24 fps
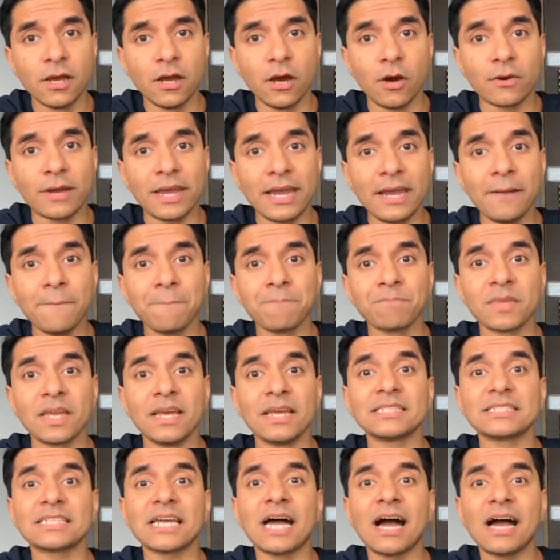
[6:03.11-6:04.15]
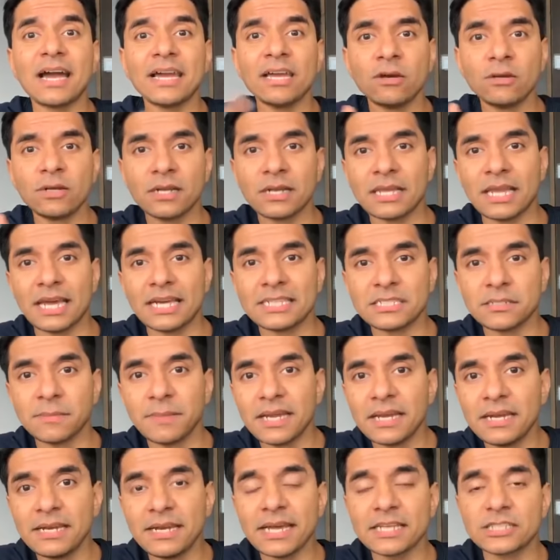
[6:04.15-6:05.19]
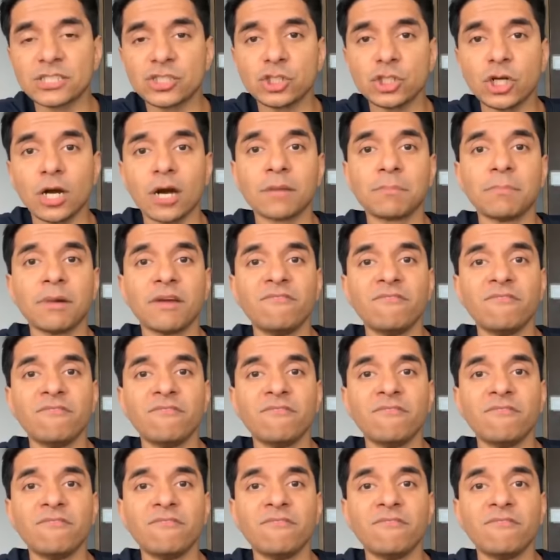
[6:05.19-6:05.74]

Okay, it is high on the glycemic index chart,